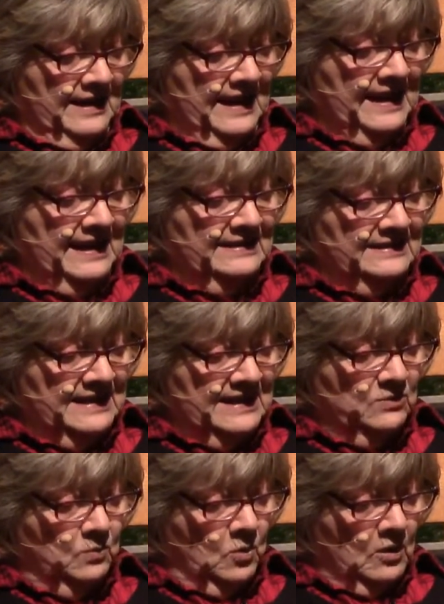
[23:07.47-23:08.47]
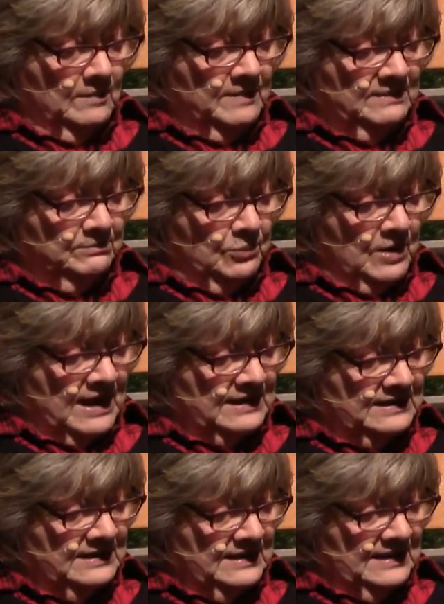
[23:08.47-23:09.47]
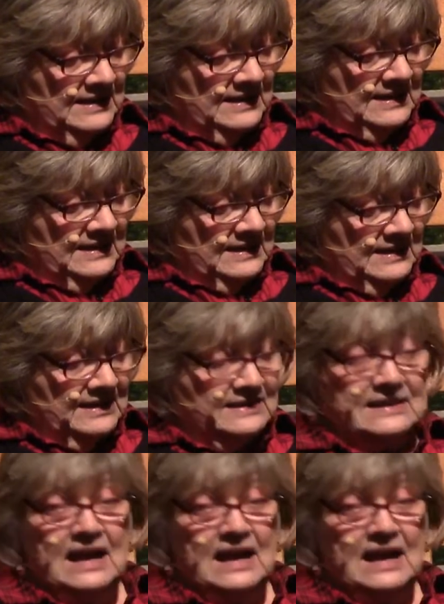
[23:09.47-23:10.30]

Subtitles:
hand-knit, warm and bright. He